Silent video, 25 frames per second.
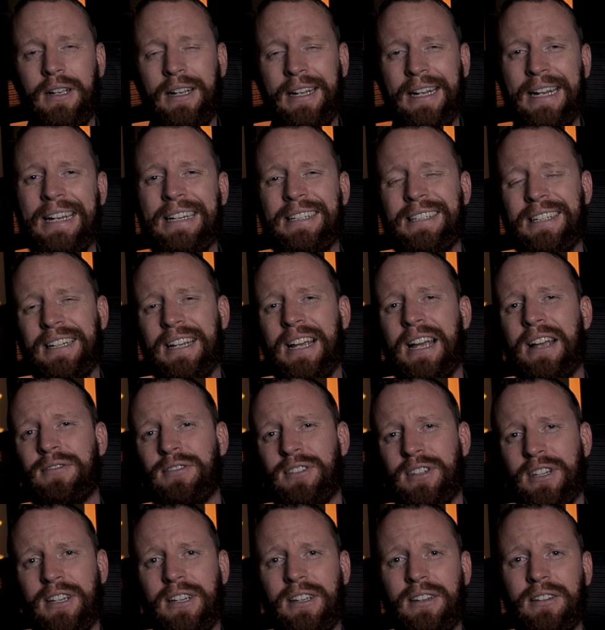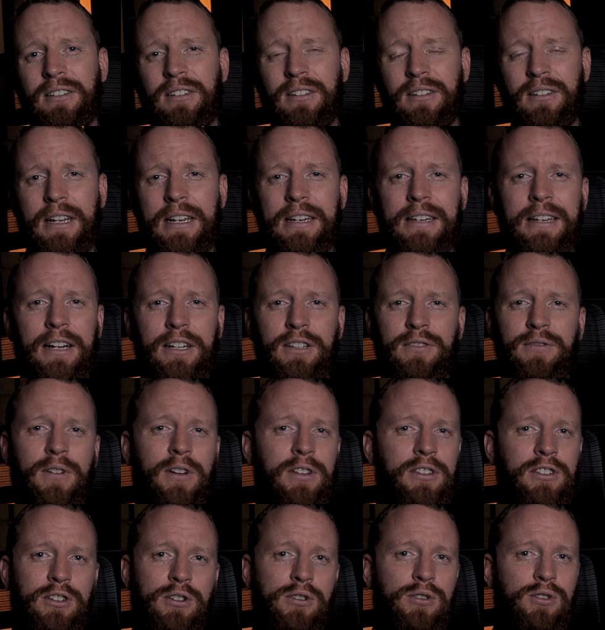ETFs and index
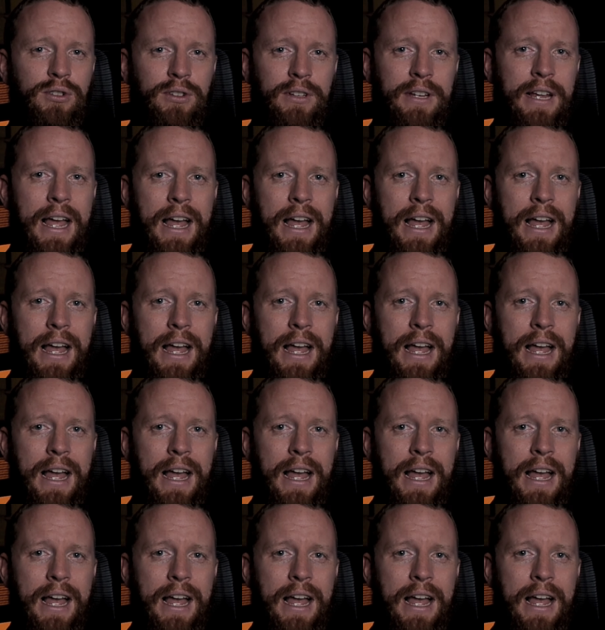funds usually